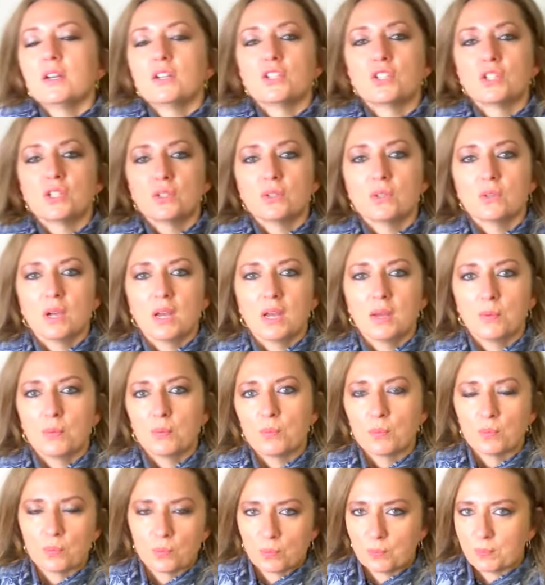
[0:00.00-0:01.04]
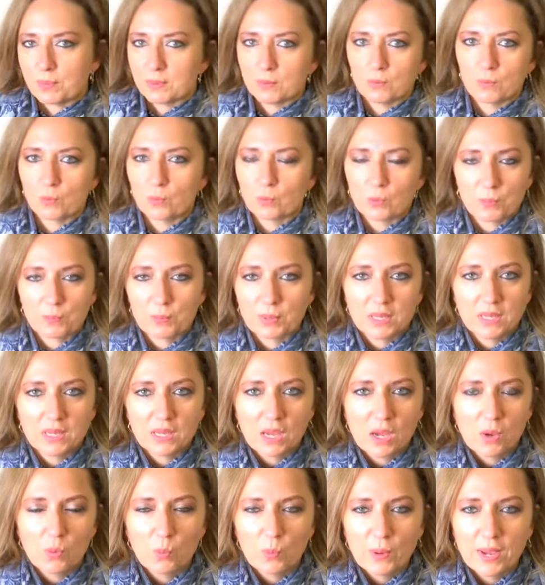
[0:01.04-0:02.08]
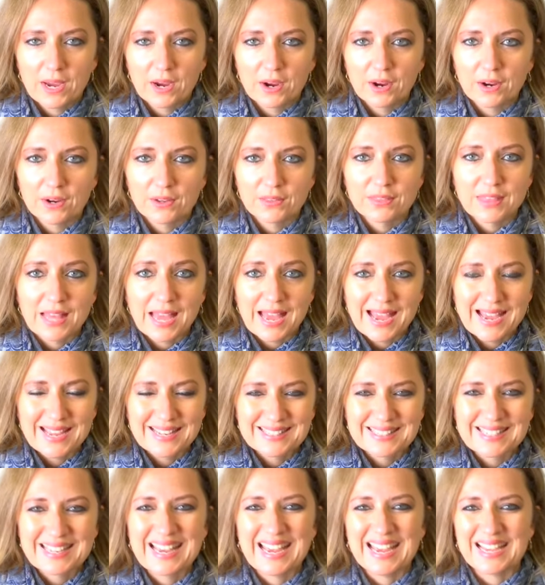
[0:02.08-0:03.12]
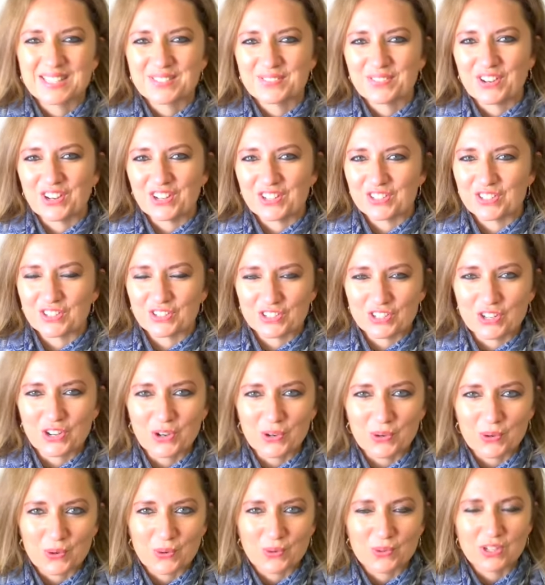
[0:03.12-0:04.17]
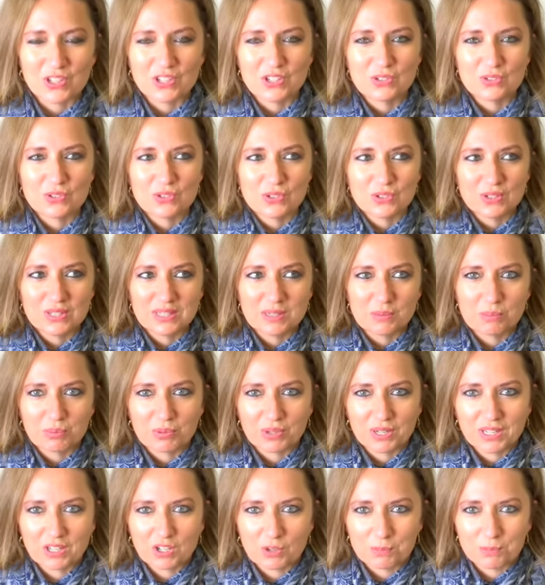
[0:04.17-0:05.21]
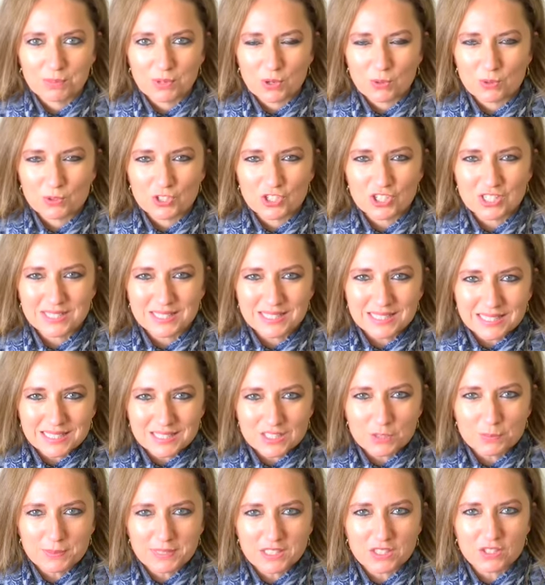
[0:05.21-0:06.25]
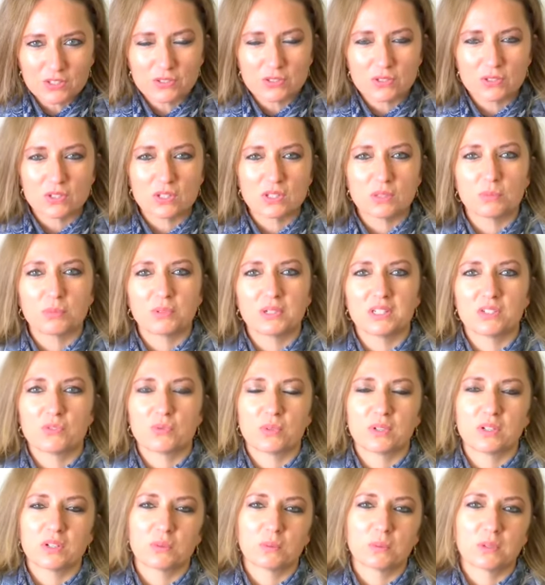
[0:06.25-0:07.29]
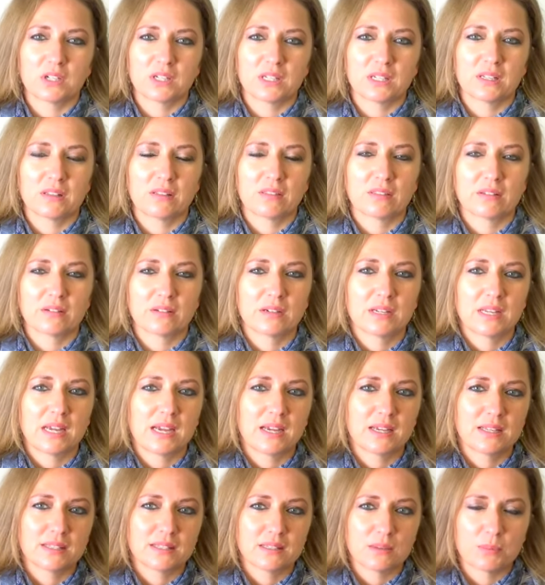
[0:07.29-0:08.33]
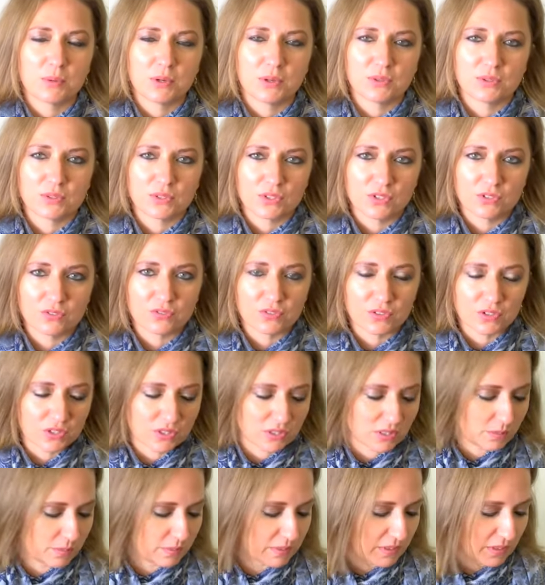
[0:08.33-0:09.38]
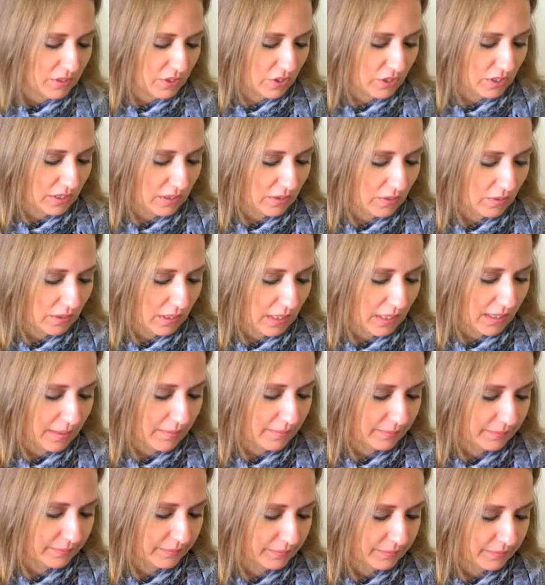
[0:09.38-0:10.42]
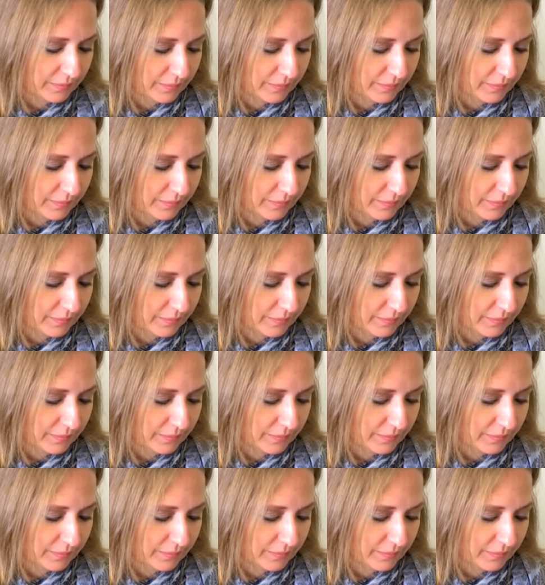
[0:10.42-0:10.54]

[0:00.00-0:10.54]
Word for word: do be, be aware that as far as your tone, you do need to bring your bow just a little bit closer to the bridge when you're working in third as opposed to first position, okay?